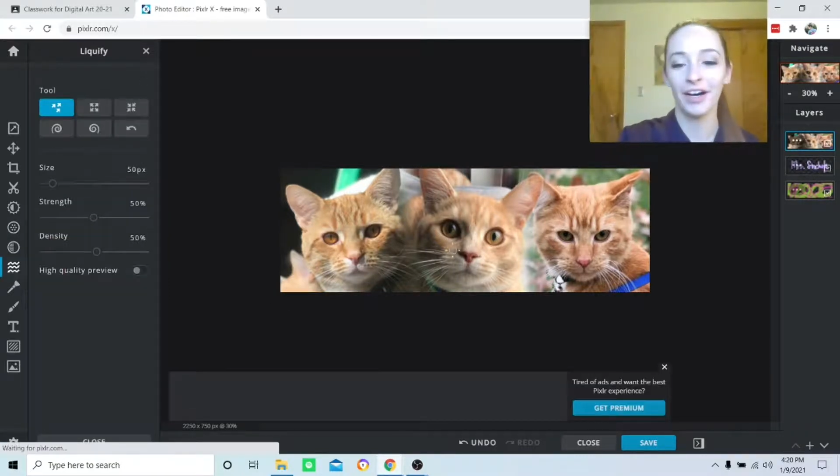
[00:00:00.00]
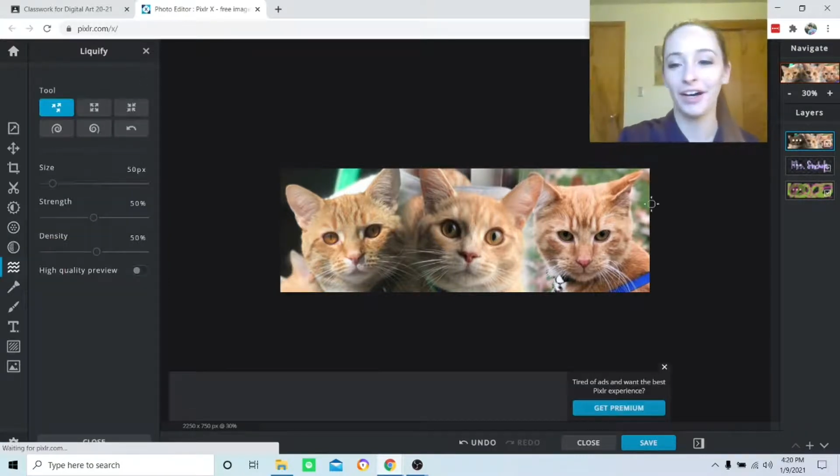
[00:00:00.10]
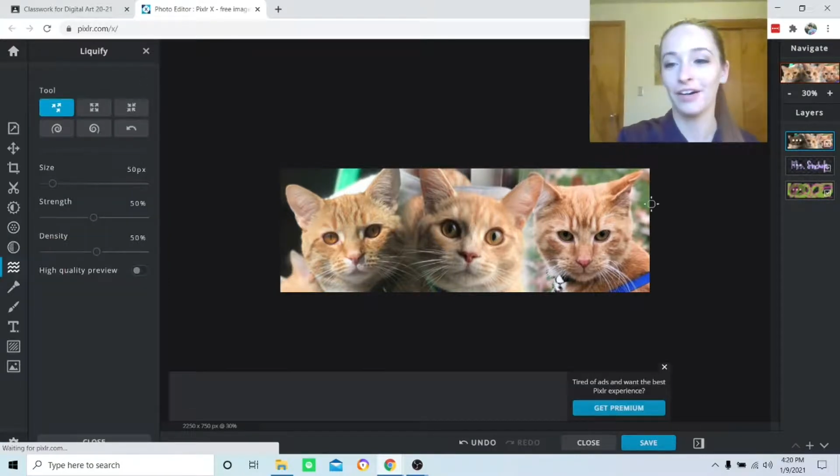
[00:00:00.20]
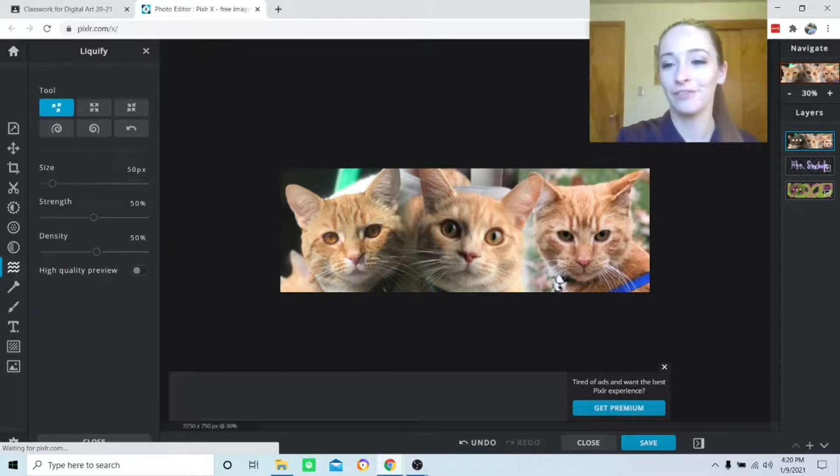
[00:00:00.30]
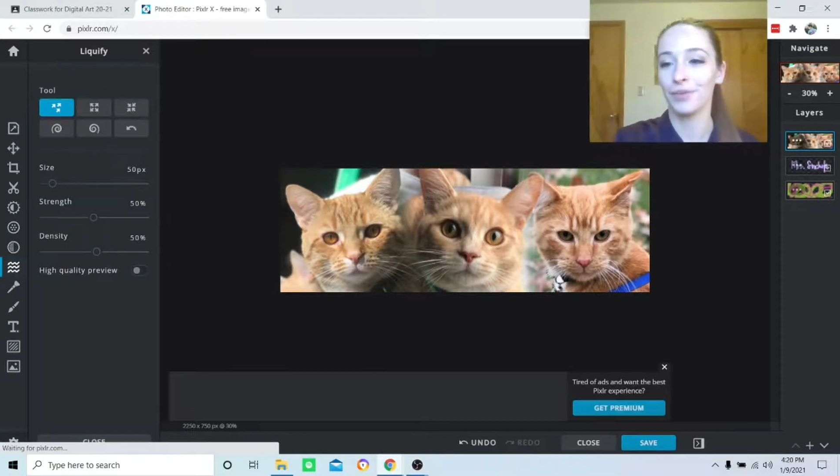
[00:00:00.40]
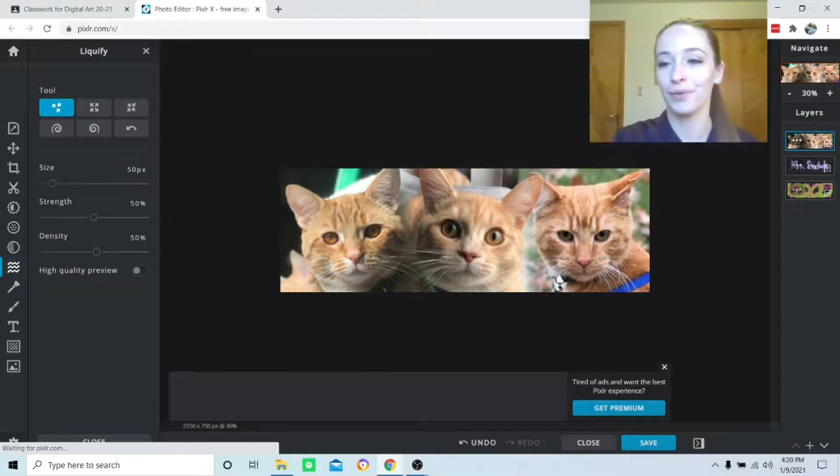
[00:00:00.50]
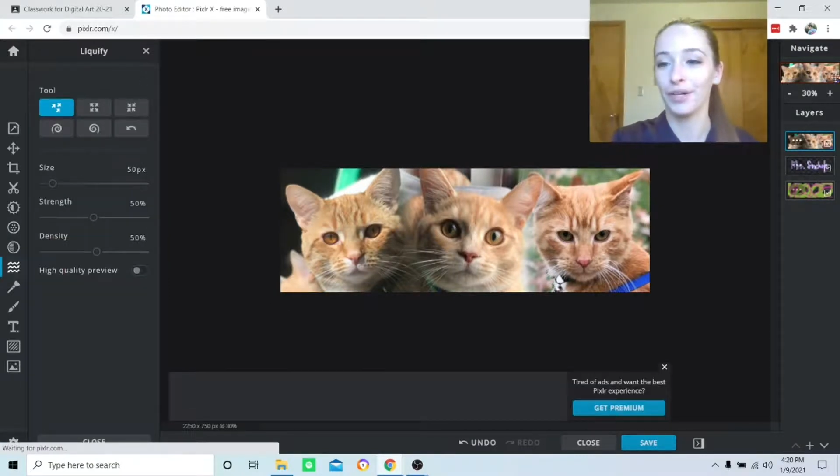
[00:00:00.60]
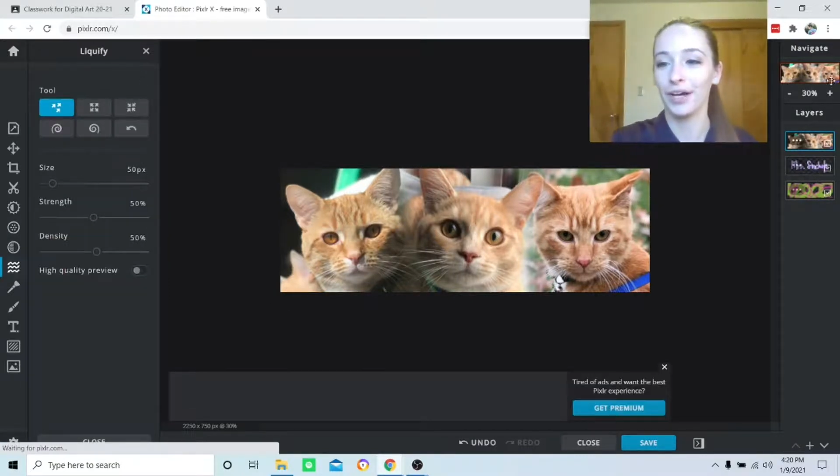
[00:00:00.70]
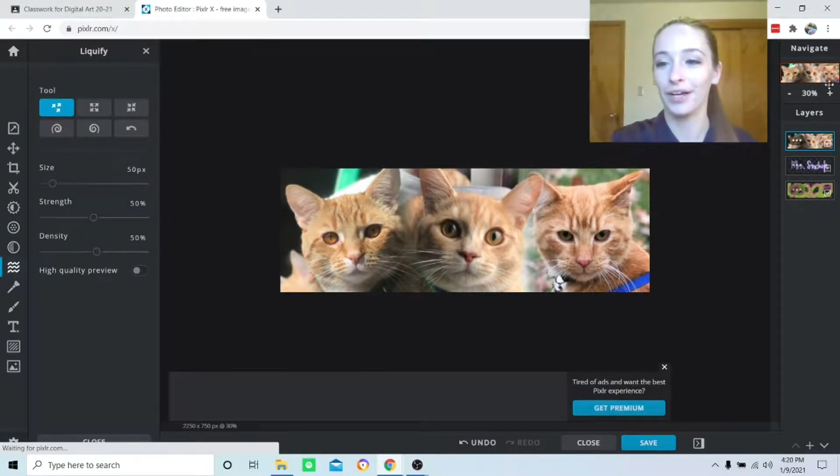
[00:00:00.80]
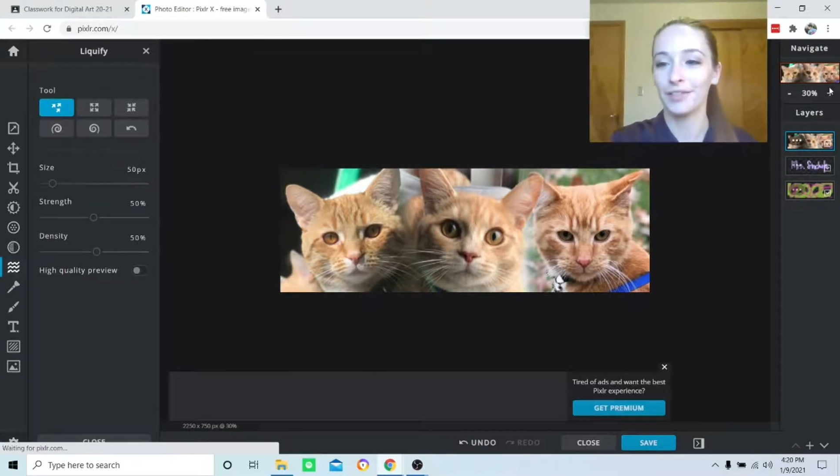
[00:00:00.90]
if you
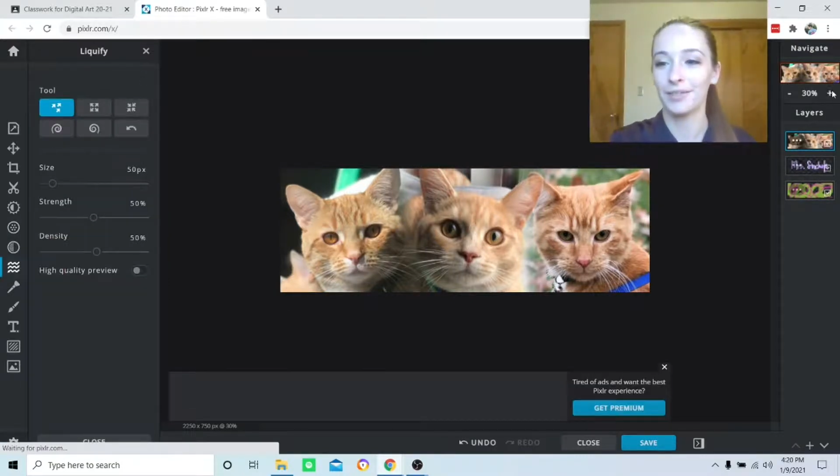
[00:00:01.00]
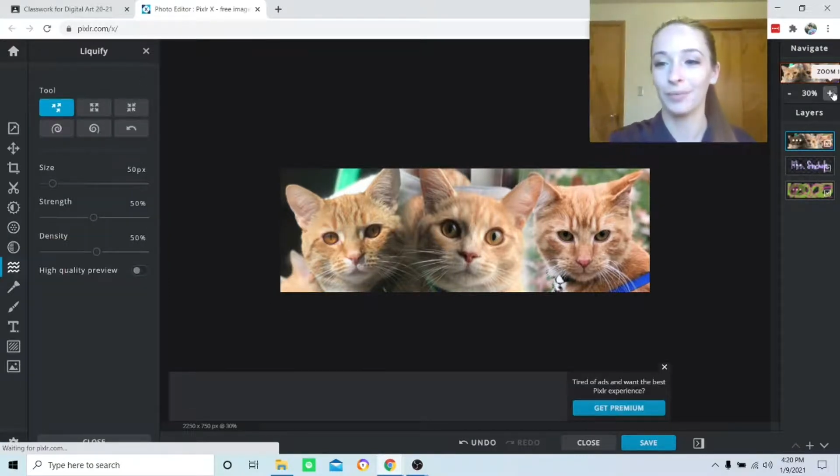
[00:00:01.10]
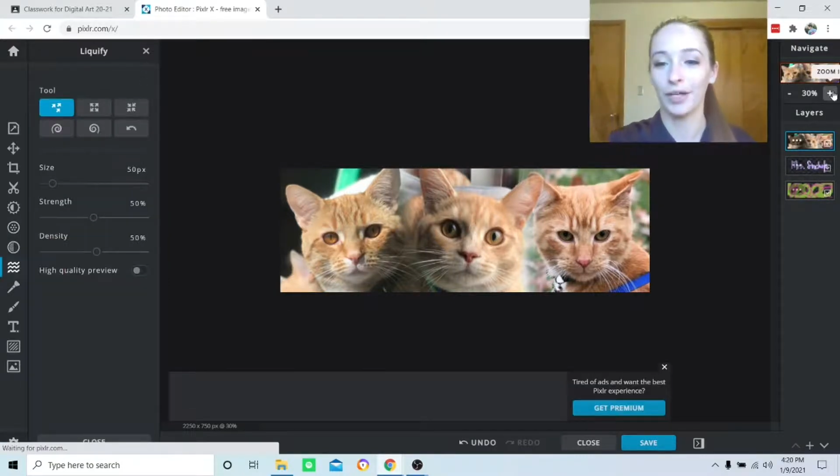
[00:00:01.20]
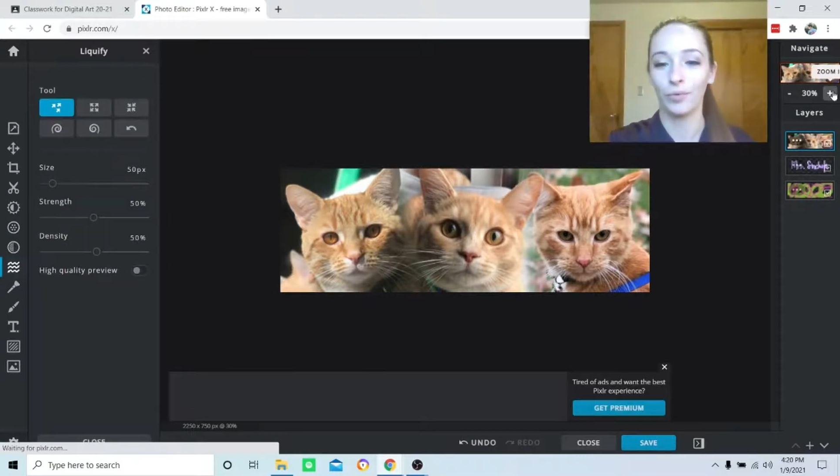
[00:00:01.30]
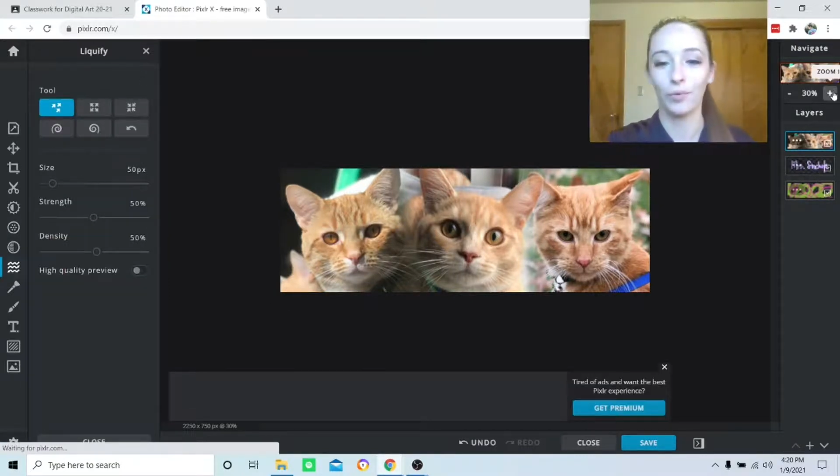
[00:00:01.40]
want to add some like